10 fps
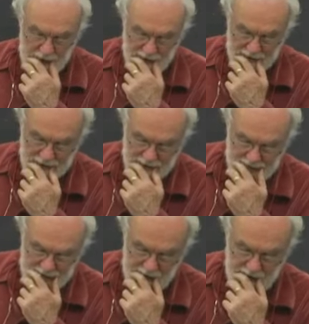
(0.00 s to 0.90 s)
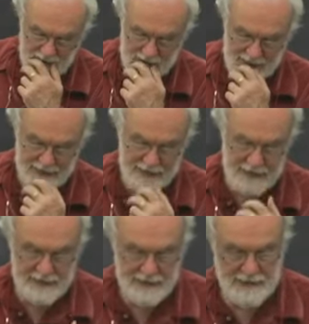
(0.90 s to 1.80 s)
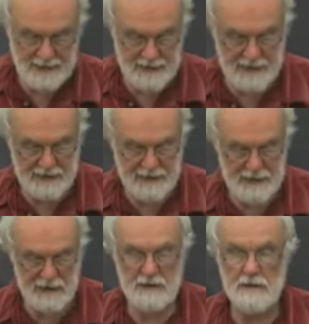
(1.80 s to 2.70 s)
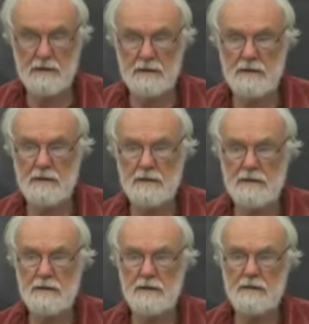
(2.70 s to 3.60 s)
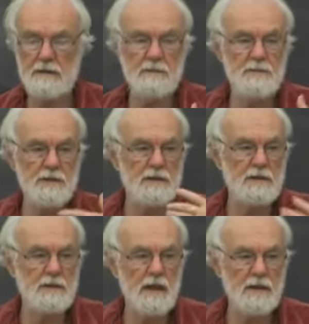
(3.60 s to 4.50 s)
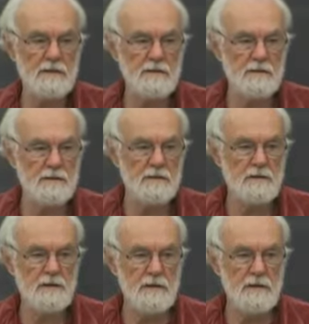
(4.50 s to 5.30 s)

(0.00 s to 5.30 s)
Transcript: Marx is doing here is kind of suggesting that the, the, these business cycles